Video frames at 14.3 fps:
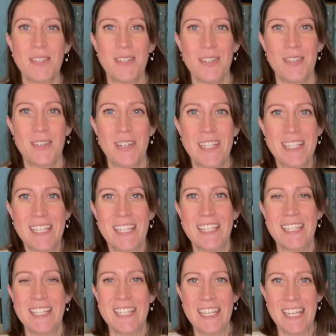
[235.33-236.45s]
so you guys can
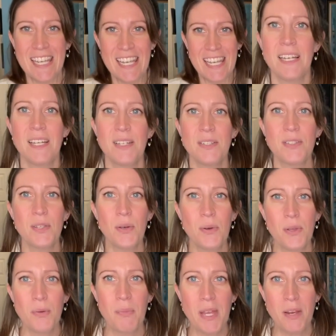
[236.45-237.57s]
see. So
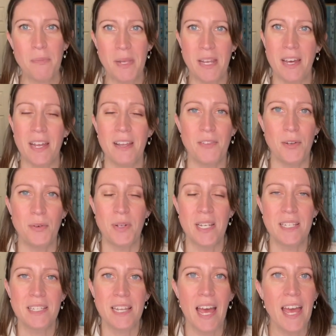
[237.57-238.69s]
you may or may not have
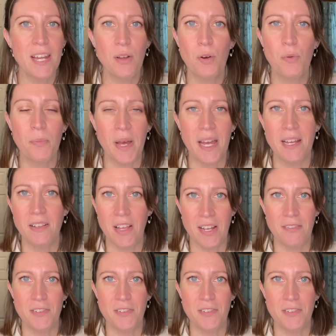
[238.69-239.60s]
noticed, I don't buy a lot of